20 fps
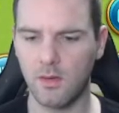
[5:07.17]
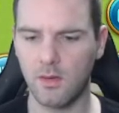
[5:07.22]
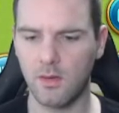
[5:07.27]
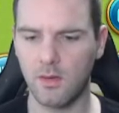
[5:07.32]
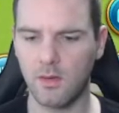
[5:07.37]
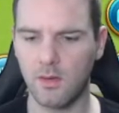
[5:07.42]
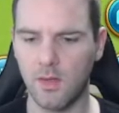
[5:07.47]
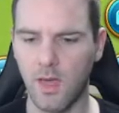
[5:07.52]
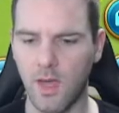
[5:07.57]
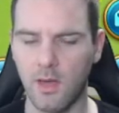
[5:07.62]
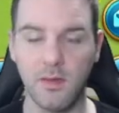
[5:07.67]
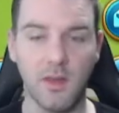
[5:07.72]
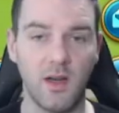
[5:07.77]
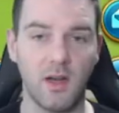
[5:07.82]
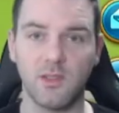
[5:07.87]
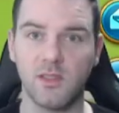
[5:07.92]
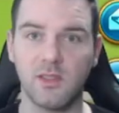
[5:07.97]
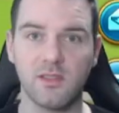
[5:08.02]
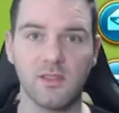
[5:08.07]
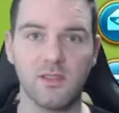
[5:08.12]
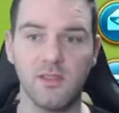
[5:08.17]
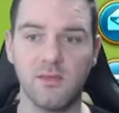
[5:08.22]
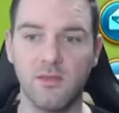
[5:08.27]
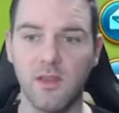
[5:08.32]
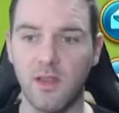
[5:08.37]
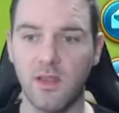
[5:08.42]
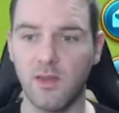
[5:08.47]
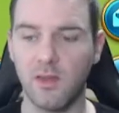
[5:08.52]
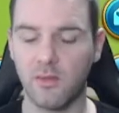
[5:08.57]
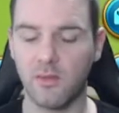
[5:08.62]
Yeah, and then I'll just leave the
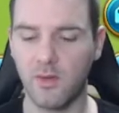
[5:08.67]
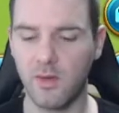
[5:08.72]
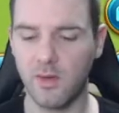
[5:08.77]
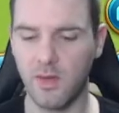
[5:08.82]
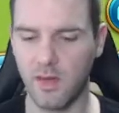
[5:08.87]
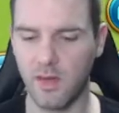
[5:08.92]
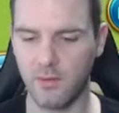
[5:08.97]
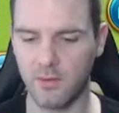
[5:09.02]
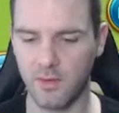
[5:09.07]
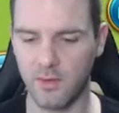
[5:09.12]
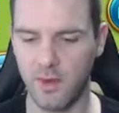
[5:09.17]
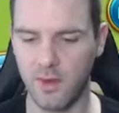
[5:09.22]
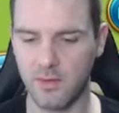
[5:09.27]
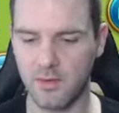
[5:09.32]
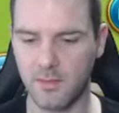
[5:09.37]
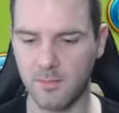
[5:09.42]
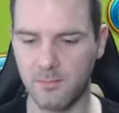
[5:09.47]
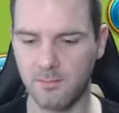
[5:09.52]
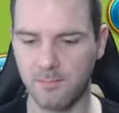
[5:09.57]
other 3. That was awesome.